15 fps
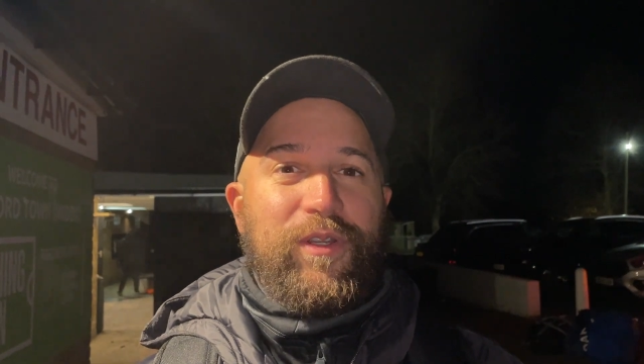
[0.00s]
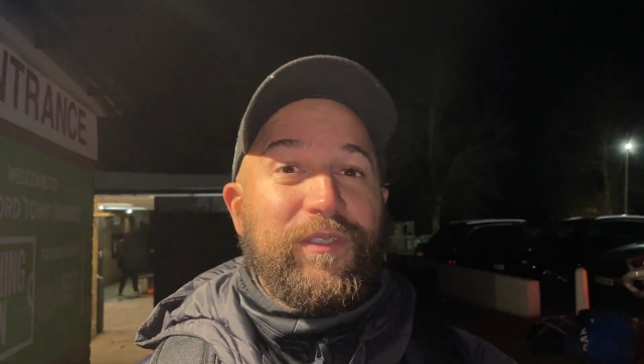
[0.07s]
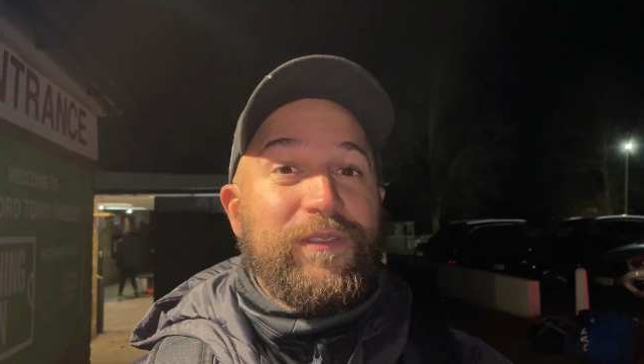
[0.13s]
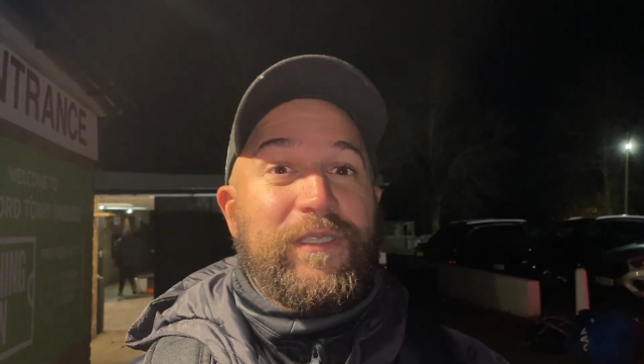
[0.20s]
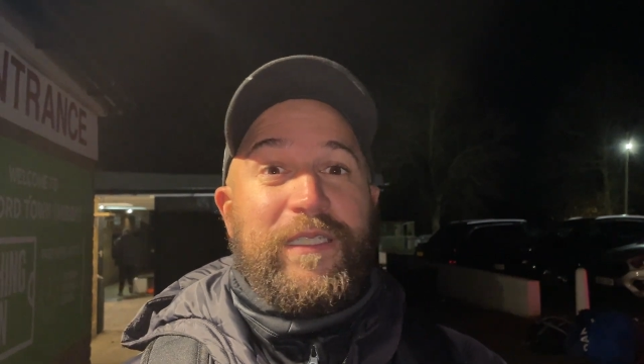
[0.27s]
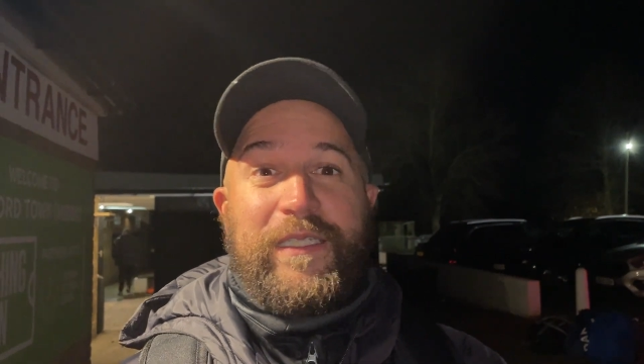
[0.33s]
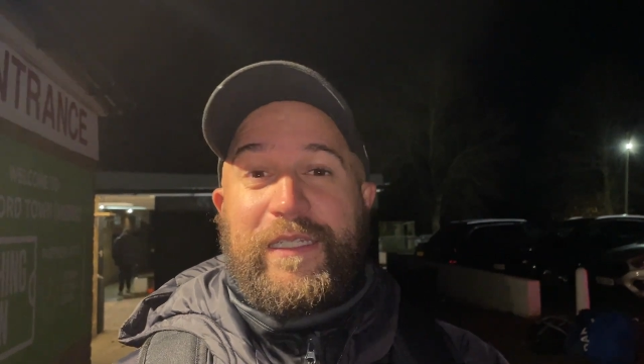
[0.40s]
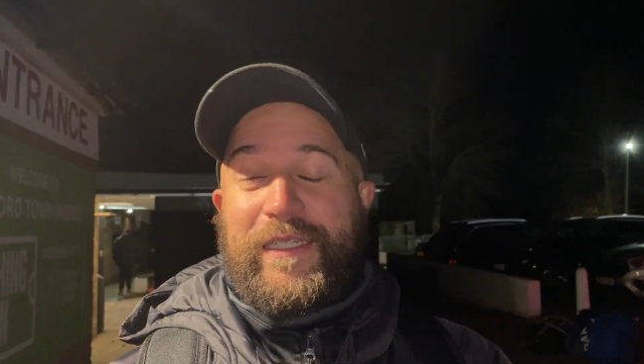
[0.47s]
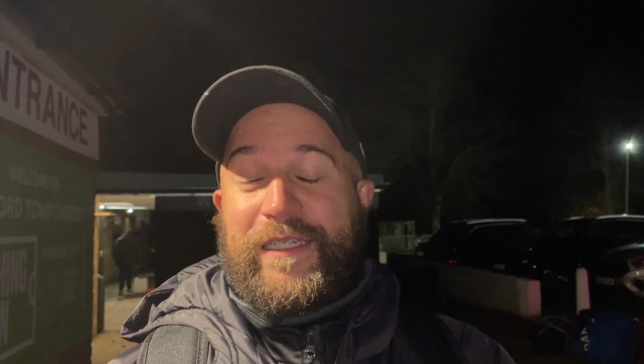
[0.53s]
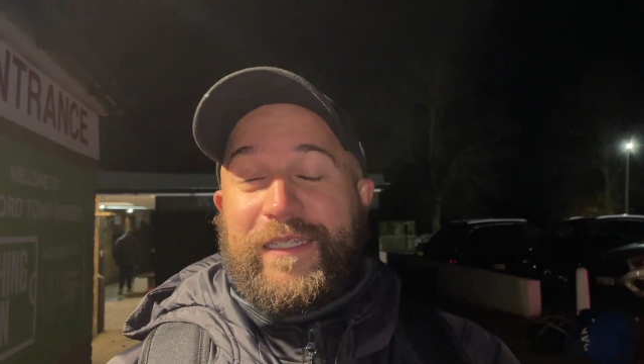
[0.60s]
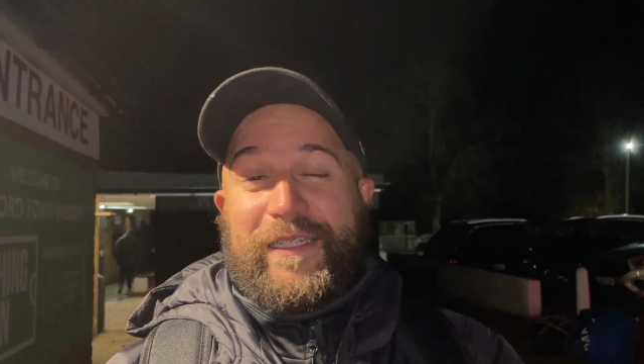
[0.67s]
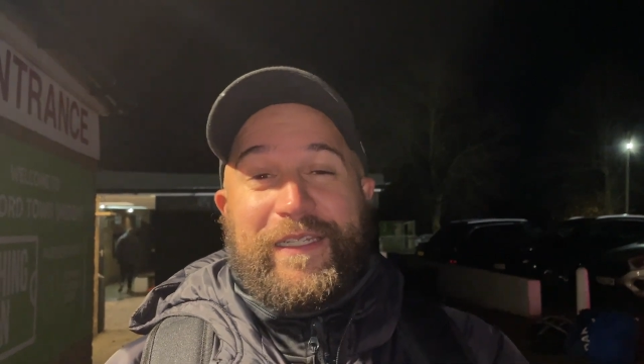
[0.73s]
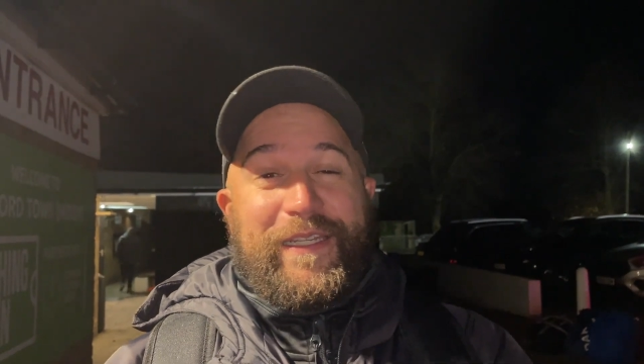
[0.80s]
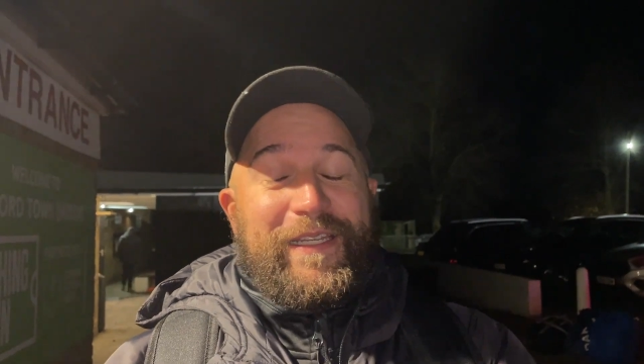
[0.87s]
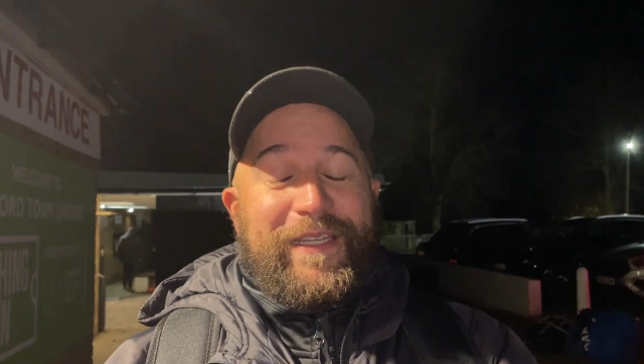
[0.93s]
And
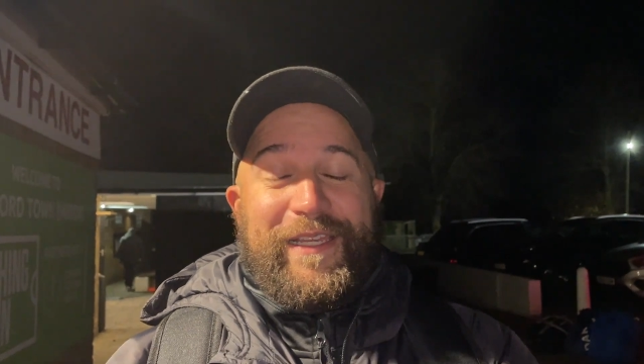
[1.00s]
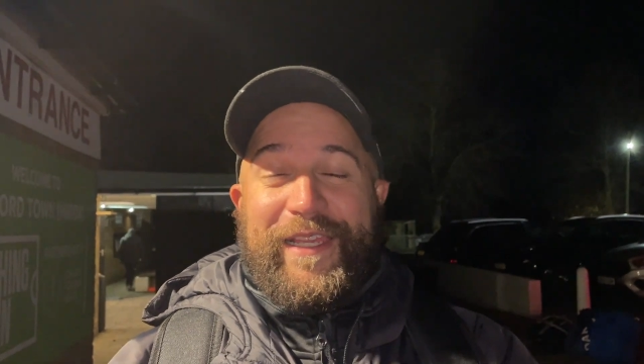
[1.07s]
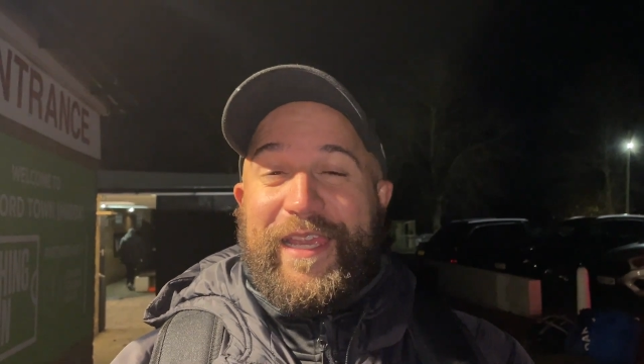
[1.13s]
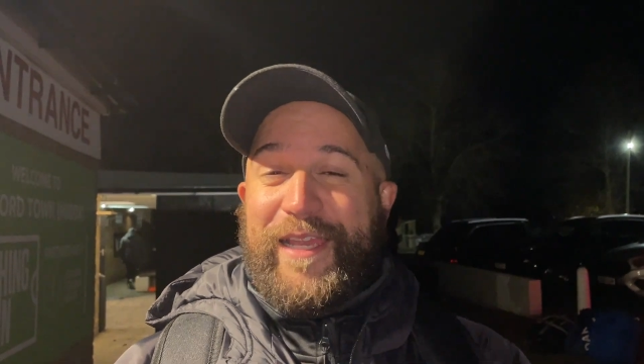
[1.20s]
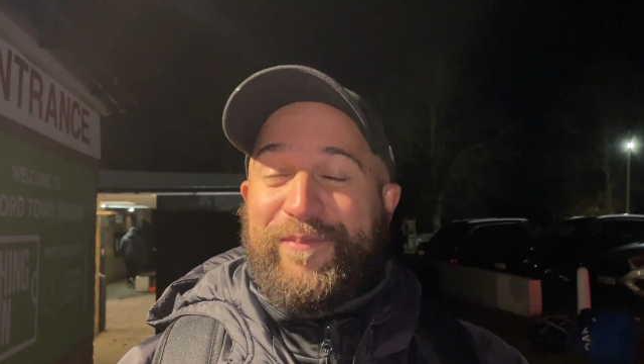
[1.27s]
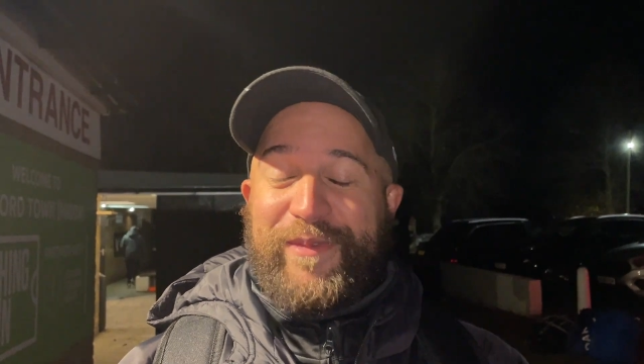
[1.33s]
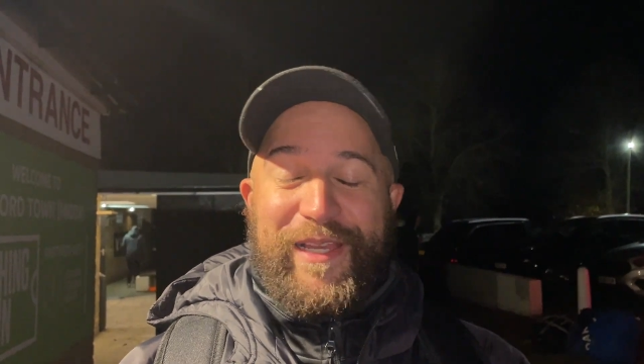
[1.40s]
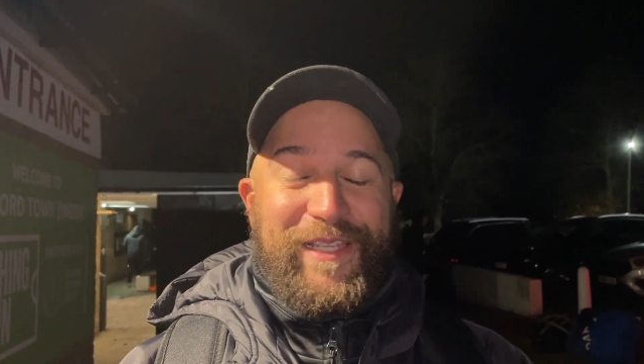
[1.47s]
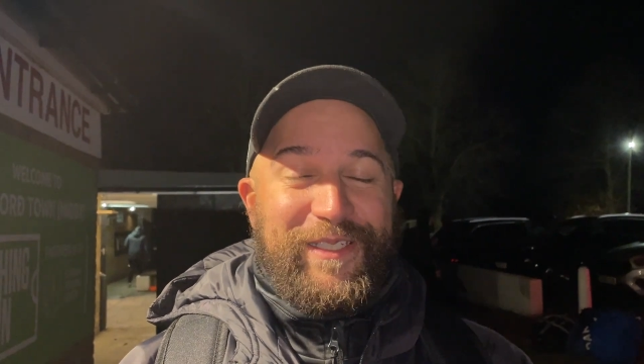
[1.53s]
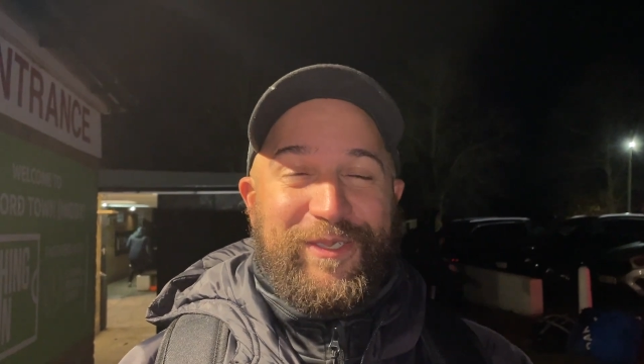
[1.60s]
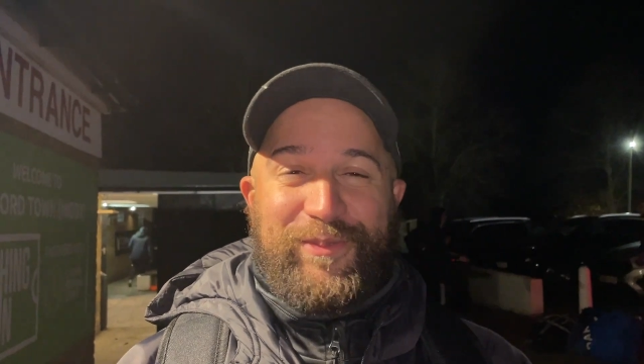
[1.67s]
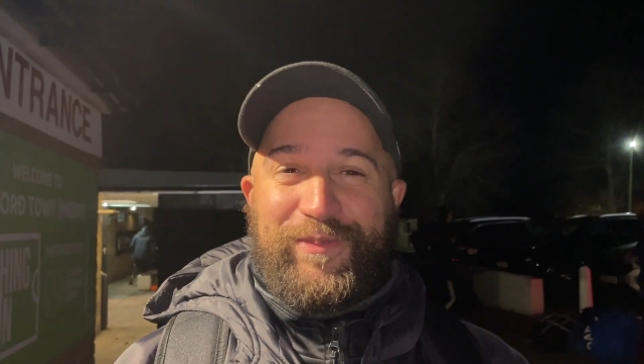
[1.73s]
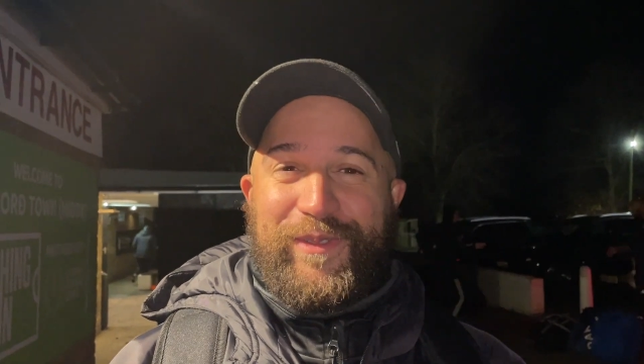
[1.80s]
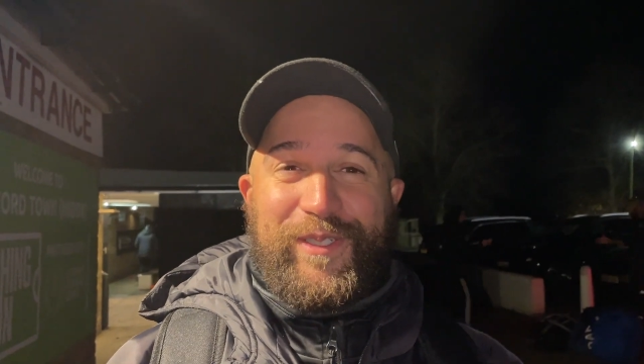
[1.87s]
again, mate,